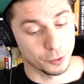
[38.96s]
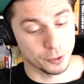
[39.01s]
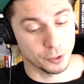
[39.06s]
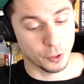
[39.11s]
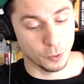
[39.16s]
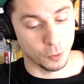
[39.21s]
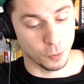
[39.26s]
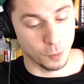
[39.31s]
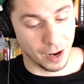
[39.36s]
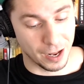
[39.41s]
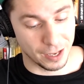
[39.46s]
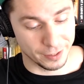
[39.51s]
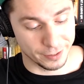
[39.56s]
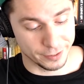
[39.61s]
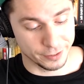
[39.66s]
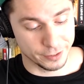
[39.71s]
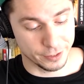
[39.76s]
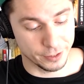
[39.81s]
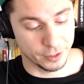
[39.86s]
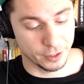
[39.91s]

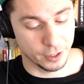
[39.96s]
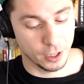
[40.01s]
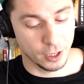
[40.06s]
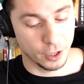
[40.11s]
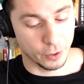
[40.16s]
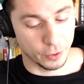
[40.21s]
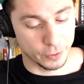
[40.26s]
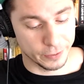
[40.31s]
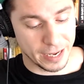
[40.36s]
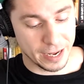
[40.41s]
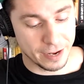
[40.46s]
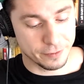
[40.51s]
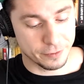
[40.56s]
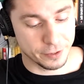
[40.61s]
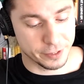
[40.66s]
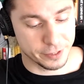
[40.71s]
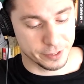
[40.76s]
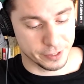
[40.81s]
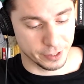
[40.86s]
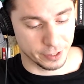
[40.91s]
quality on every
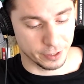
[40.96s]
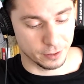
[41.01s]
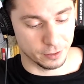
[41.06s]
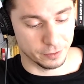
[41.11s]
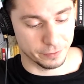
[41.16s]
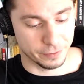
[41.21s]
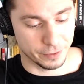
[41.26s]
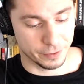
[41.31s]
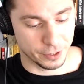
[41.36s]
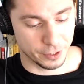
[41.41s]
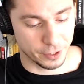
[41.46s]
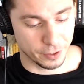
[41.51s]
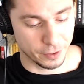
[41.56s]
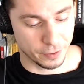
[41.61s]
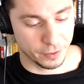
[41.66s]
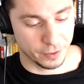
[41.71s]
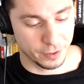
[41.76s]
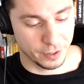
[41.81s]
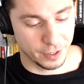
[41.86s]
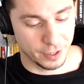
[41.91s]
single video.
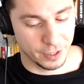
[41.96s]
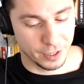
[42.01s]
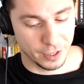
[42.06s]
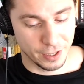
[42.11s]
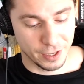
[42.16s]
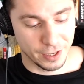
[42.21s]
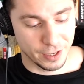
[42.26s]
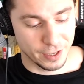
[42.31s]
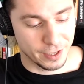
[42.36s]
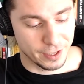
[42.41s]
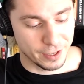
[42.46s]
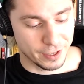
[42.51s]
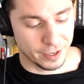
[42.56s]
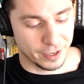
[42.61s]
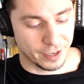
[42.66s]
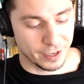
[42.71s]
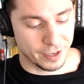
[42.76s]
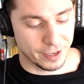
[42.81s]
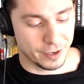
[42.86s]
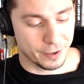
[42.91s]

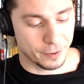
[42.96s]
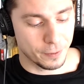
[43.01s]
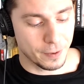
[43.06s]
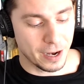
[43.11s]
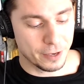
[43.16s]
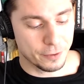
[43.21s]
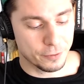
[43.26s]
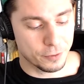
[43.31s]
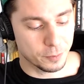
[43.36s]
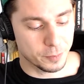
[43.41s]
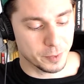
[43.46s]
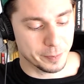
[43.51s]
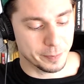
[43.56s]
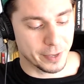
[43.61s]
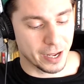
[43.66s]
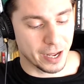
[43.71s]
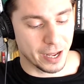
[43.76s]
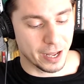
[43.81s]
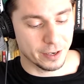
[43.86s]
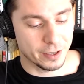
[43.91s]
Right from the
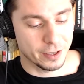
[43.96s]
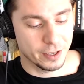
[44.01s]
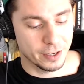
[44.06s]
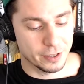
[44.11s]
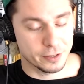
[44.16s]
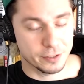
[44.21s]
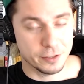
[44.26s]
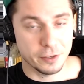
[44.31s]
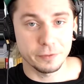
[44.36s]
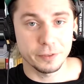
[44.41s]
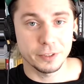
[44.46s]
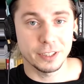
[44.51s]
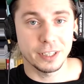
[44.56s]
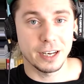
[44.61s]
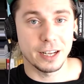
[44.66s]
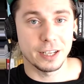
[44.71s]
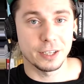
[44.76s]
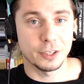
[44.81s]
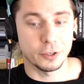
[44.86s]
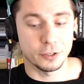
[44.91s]
bat, something that
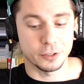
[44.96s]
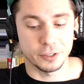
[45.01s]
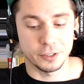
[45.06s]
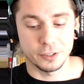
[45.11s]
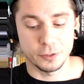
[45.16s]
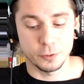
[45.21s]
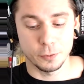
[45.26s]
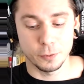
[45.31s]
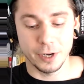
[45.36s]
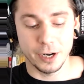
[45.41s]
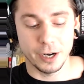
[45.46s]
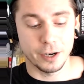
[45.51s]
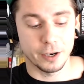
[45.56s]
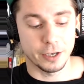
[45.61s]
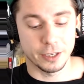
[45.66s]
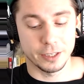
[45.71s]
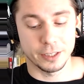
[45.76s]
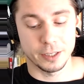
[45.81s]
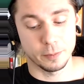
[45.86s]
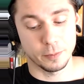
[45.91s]
I noticed: we are
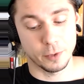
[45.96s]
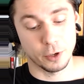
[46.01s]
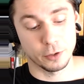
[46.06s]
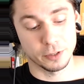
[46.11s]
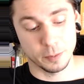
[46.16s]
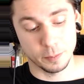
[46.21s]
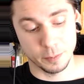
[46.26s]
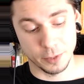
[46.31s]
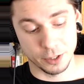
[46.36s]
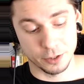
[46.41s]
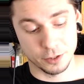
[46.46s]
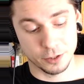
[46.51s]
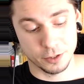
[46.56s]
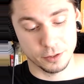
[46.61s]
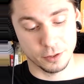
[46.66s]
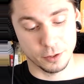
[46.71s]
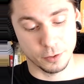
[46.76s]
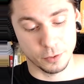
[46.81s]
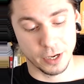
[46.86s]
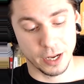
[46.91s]
on the beach.
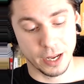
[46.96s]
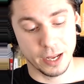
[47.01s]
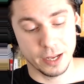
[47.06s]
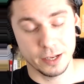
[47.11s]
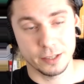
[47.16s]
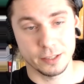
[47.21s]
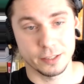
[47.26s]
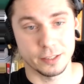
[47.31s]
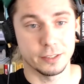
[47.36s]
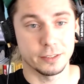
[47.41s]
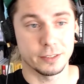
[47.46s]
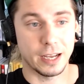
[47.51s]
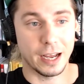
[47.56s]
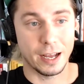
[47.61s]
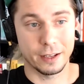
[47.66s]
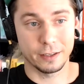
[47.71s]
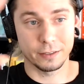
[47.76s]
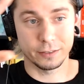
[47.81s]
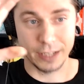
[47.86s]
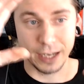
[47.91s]
Okay,
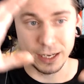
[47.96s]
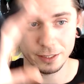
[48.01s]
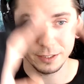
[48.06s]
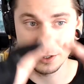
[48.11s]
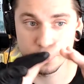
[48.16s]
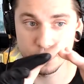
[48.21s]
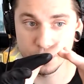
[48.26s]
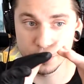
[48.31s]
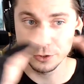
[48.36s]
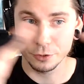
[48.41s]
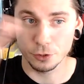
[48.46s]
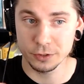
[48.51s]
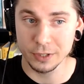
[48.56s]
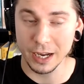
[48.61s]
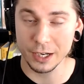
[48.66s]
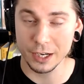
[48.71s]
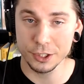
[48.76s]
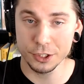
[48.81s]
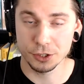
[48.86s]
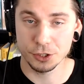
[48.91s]
that
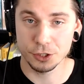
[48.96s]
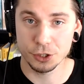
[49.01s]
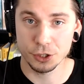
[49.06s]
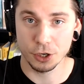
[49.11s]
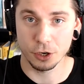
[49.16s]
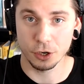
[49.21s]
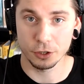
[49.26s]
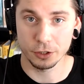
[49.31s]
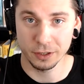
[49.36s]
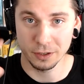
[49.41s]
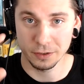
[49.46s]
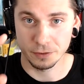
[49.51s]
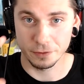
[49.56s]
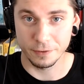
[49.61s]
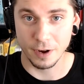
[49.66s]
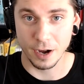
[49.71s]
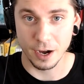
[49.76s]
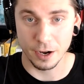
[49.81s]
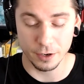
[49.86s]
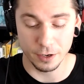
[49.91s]
introduction shot,
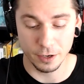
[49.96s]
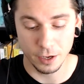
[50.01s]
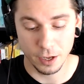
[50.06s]
very